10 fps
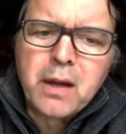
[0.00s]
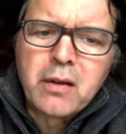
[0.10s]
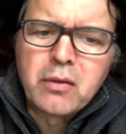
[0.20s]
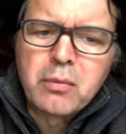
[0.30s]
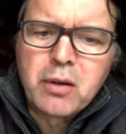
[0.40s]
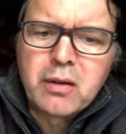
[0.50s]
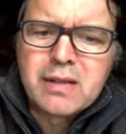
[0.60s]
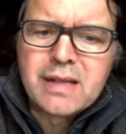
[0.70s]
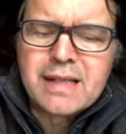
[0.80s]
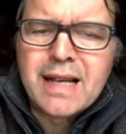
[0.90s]
model
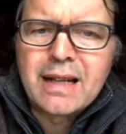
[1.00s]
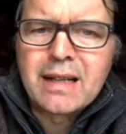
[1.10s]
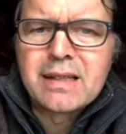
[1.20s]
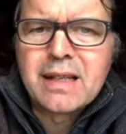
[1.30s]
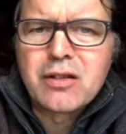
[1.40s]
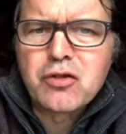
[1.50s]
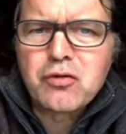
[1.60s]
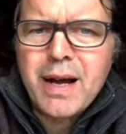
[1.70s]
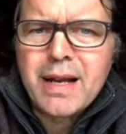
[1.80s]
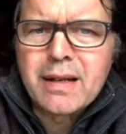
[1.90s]
seasonality and
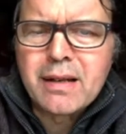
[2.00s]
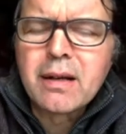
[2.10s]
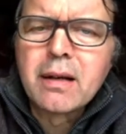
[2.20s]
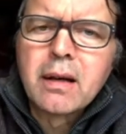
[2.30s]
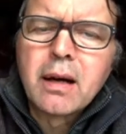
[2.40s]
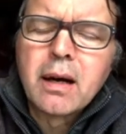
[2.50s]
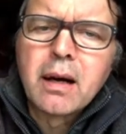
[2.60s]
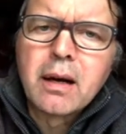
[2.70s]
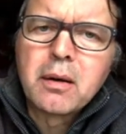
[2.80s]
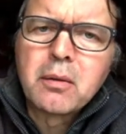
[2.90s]
trend,
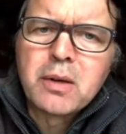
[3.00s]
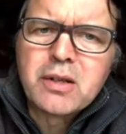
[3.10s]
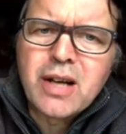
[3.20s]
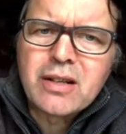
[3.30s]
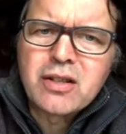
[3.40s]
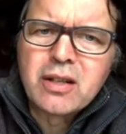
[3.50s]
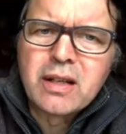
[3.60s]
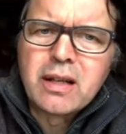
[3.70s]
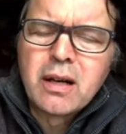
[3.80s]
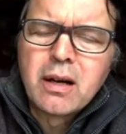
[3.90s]
which
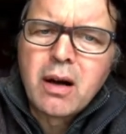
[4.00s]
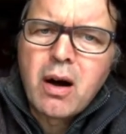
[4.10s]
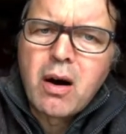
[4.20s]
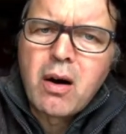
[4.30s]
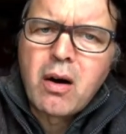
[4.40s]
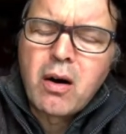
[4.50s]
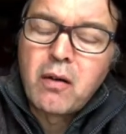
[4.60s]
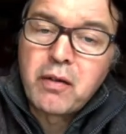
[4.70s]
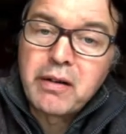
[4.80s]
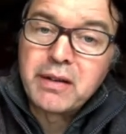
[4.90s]
actually are
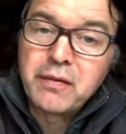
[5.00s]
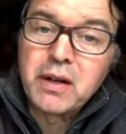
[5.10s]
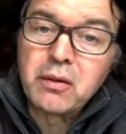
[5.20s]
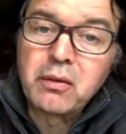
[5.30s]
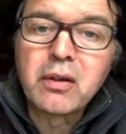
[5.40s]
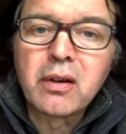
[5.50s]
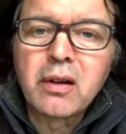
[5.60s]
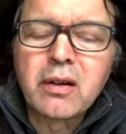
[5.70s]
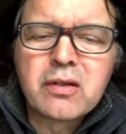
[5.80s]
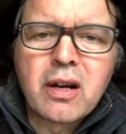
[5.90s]
very difficult
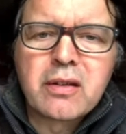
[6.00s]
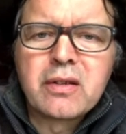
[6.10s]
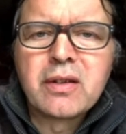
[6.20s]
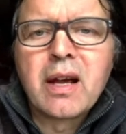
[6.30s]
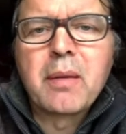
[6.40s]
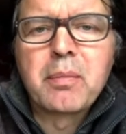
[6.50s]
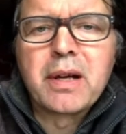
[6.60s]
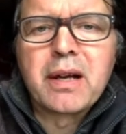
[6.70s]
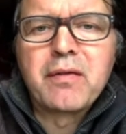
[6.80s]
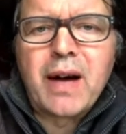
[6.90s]
and starting to get
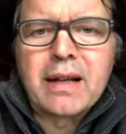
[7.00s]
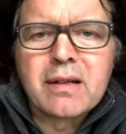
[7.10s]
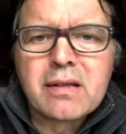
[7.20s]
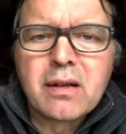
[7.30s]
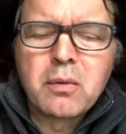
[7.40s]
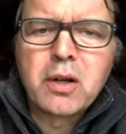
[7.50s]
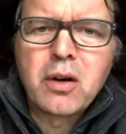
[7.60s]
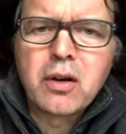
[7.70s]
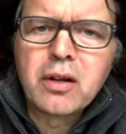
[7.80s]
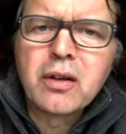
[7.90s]
pretty advanced. So we're
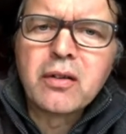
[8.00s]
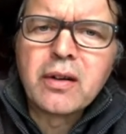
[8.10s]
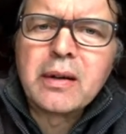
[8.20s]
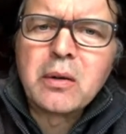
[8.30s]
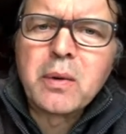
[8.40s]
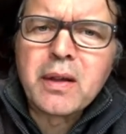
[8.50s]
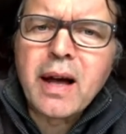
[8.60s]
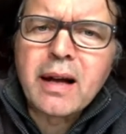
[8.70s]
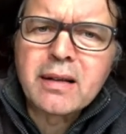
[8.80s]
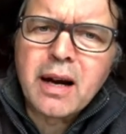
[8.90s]
not going to deal with
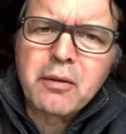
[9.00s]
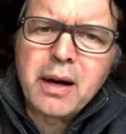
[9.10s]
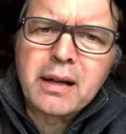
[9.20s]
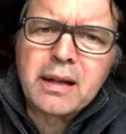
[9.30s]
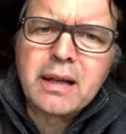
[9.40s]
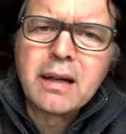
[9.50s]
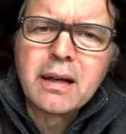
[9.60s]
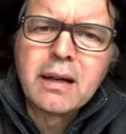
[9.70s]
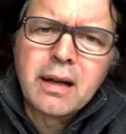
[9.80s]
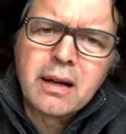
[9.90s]
that directly
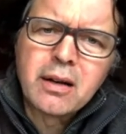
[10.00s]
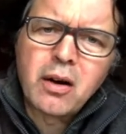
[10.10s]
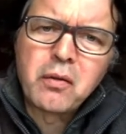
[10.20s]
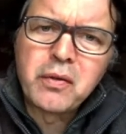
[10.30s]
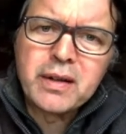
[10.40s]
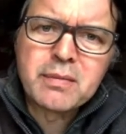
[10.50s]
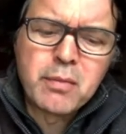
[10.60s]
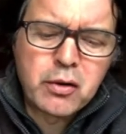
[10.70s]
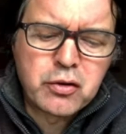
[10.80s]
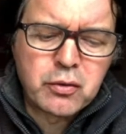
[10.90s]
on this
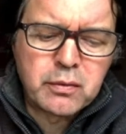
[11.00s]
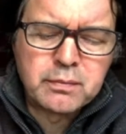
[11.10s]
module.